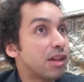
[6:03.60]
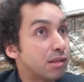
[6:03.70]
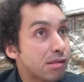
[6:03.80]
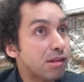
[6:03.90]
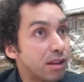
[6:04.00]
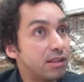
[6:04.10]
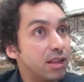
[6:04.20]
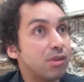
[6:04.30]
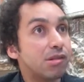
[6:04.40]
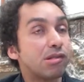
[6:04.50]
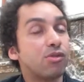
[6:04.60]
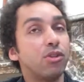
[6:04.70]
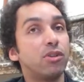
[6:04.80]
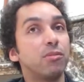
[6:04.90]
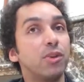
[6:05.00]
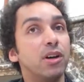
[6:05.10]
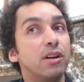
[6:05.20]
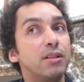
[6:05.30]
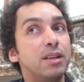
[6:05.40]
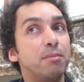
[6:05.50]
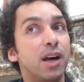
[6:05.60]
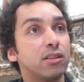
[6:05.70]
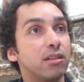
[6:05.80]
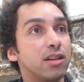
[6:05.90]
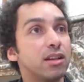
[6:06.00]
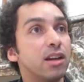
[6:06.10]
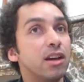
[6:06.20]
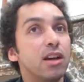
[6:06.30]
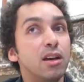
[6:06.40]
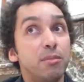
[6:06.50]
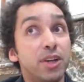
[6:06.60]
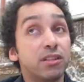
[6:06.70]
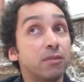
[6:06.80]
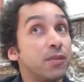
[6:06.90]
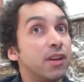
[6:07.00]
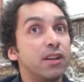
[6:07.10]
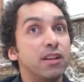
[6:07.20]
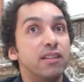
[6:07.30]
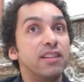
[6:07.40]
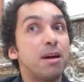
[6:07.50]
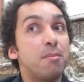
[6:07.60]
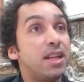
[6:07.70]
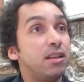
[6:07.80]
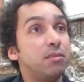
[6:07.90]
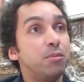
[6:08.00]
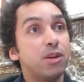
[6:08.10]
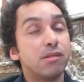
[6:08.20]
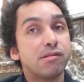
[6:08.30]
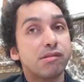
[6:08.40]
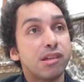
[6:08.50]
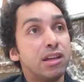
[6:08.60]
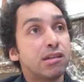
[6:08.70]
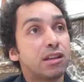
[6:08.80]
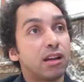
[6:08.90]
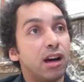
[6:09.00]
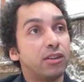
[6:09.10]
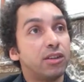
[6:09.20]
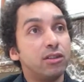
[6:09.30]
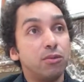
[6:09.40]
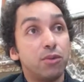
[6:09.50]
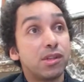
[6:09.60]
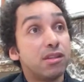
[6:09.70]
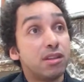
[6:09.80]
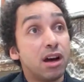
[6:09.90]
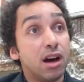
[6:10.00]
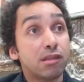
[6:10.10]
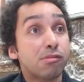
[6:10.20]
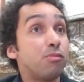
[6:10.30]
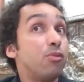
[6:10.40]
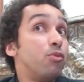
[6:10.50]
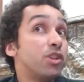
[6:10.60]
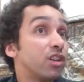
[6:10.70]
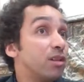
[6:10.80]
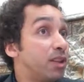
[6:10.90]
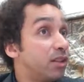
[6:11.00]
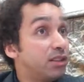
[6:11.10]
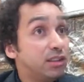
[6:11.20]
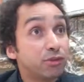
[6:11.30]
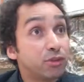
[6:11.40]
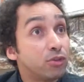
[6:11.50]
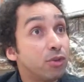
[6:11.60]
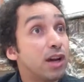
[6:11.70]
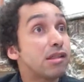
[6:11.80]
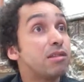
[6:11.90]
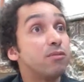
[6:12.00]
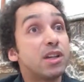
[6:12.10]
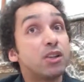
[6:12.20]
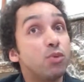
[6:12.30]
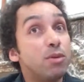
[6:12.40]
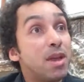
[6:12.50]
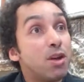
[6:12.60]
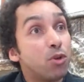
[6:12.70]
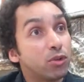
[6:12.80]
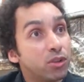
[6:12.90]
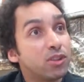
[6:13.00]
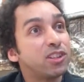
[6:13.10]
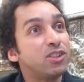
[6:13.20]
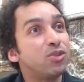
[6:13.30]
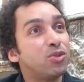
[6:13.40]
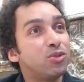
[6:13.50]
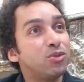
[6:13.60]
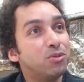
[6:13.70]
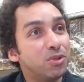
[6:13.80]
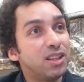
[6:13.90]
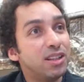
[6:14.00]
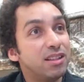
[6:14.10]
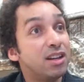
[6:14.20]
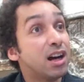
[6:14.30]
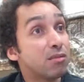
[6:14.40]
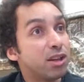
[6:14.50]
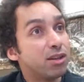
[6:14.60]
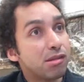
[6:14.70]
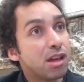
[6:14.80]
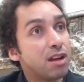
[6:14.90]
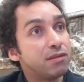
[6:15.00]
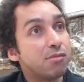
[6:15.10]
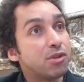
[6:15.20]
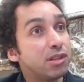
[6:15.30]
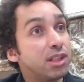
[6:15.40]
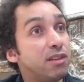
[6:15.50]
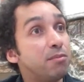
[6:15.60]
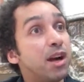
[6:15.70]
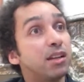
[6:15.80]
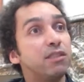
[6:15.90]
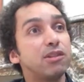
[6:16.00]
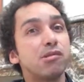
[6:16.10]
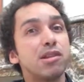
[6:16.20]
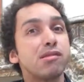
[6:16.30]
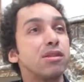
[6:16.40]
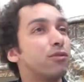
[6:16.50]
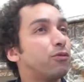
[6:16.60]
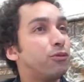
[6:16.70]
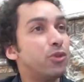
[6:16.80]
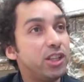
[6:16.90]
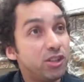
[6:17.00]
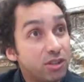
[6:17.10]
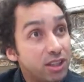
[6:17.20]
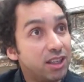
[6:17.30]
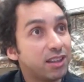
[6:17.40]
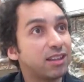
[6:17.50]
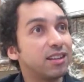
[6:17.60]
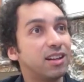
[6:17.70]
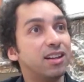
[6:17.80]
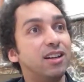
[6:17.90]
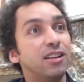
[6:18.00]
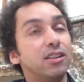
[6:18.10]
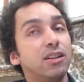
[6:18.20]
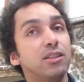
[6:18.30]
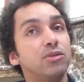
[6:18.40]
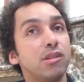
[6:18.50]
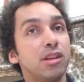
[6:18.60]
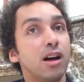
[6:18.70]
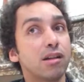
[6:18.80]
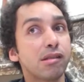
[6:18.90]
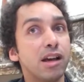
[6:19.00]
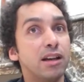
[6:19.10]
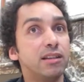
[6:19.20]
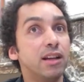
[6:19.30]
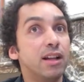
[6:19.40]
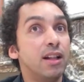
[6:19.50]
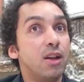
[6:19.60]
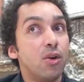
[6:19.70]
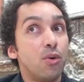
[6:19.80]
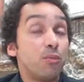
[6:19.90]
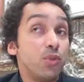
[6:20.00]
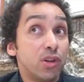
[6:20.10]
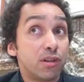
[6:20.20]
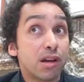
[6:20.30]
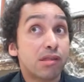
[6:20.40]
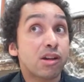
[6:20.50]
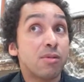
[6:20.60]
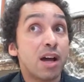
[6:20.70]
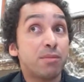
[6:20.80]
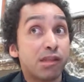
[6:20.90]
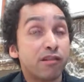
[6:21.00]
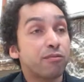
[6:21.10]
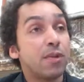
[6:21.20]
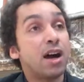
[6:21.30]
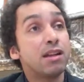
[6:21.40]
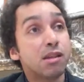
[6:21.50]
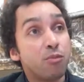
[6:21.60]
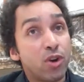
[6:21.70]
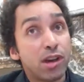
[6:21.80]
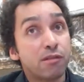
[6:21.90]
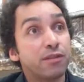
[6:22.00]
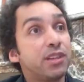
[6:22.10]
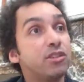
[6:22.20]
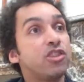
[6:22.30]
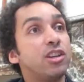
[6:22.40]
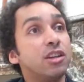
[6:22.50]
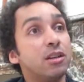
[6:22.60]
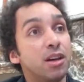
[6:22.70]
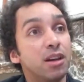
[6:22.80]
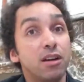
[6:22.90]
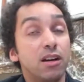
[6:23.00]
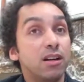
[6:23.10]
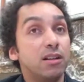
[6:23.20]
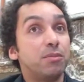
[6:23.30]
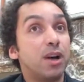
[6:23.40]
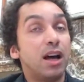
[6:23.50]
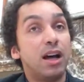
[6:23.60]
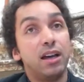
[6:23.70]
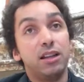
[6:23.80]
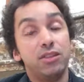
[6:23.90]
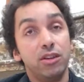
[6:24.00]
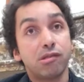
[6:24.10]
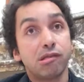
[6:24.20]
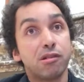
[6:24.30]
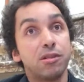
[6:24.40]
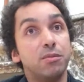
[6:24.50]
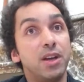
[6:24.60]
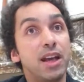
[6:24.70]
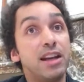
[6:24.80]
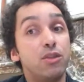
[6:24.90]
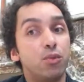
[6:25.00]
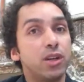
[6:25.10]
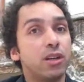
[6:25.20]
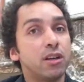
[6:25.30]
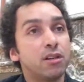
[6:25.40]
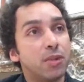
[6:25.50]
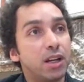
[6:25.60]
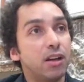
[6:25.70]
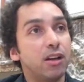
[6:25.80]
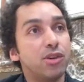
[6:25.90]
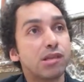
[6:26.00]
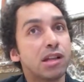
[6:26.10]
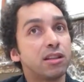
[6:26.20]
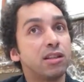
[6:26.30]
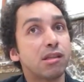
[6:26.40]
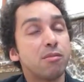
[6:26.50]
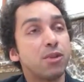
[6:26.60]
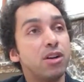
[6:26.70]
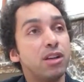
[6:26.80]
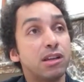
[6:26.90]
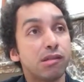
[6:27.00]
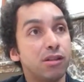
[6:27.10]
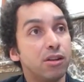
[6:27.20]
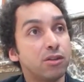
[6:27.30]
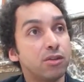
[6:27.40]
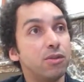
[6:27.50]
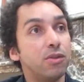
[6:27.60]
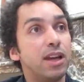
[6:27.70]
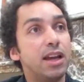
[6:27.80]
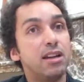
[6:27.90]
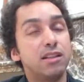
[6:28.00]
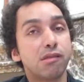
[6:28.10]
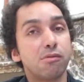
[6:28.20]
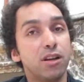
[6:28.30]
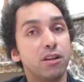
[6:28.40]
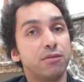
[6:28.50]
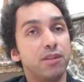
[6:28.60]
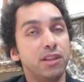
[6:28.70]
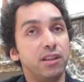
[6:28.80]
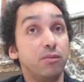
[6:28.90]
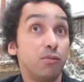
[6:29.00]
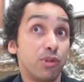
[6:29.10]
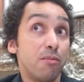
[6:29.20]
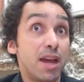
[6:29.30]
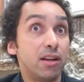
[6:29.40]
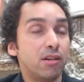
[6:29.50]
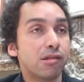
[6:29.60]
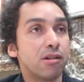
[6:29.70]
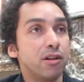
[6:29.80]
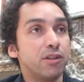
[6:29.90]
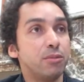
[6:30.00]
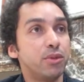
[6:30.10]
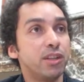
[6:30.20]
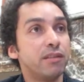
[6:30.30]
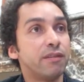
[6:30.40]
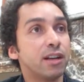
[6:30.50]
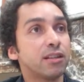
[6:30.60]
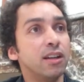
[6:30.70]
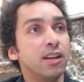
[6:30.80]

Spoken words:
there is a strong impact on that. But there are many things that are done within the arts which can be done in different ways and that we may want to continue to do in the arts because they have this positive impact, even so it's not fully unique to the arts. And there are some habits of mind, some ways of teaching, and so Ellen Wiener and Louis Hatton and some colleagues, Ellen is one of the main author of the book, in fact,